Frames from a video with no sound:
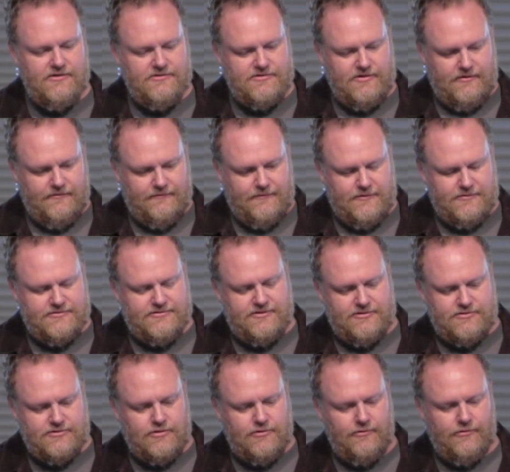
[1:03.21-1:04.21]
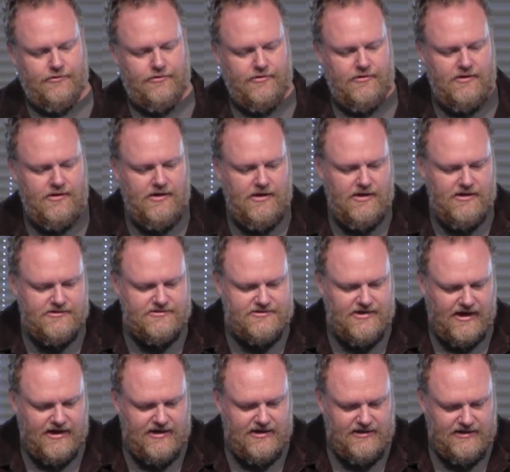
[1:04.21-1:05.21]
So, first, the truth.
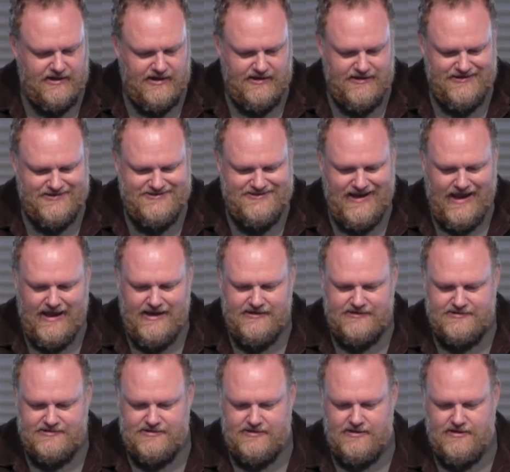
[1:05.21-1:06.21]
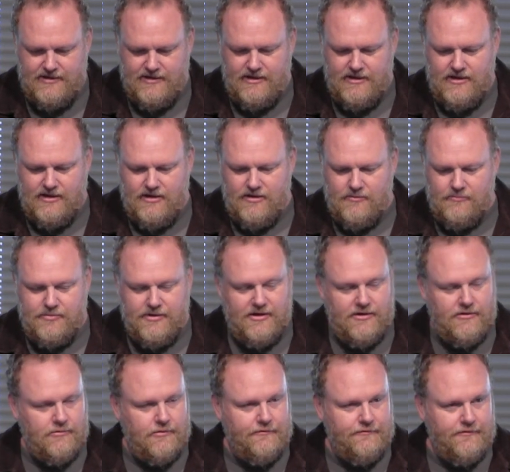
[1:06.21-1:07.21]
Secondly, the tent.
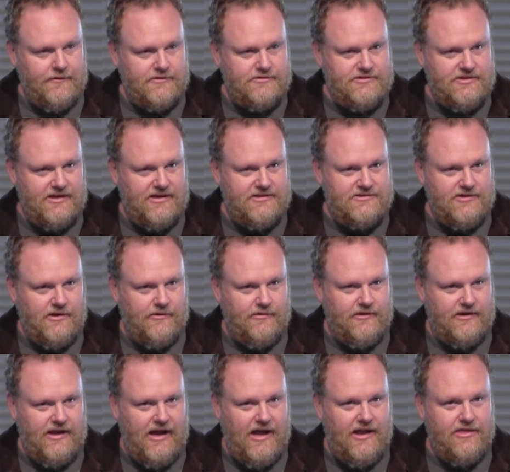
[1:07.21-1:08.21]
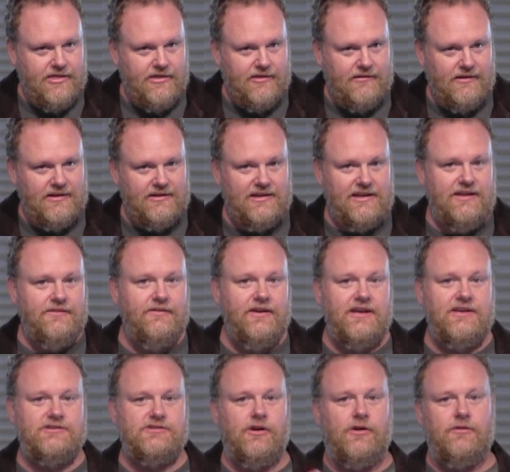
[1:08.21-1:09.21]
Peter refers to his own death and
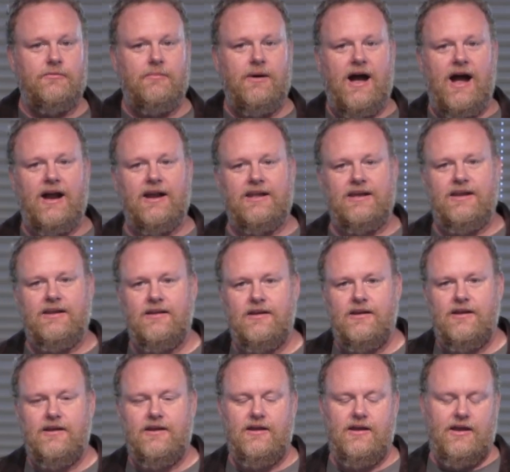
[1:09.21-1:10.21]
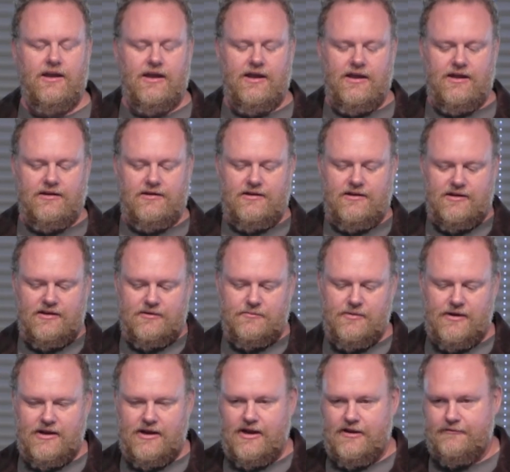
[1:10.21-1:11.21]
leaving his own body. And uh, you
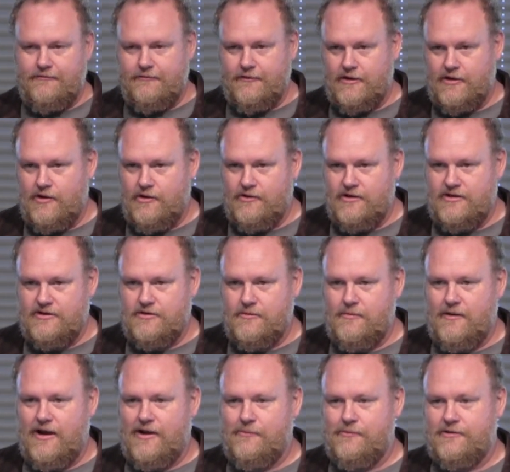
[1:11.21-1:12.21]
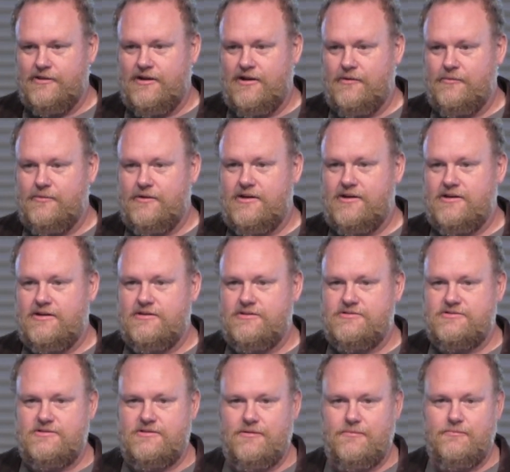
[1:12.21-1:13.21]
probably got a footnote in your Bible there
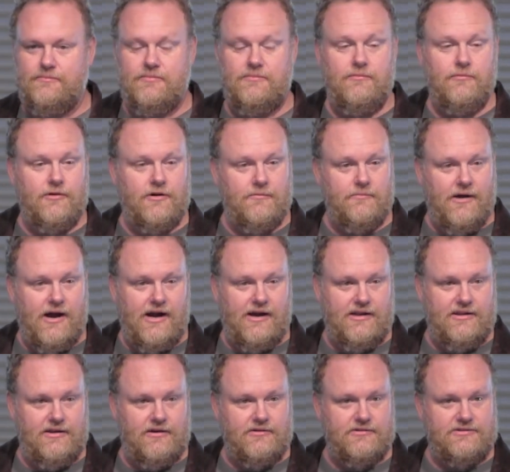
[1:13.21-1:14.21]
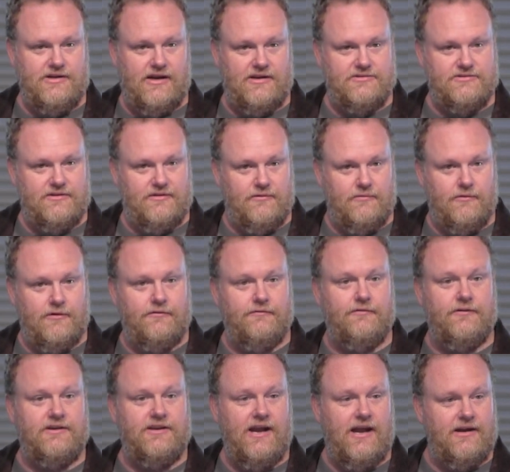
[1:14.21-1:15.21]
because the word body there is actually the word
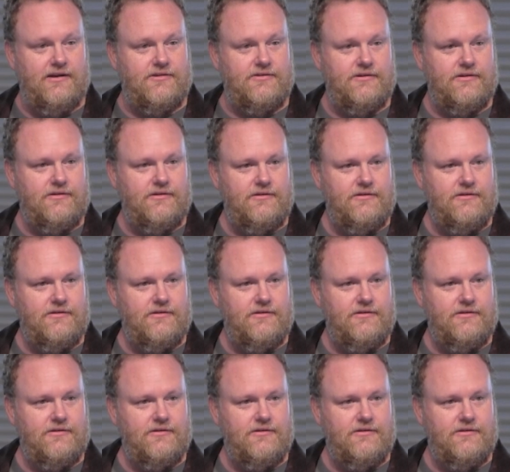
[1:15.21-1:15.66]
for tent.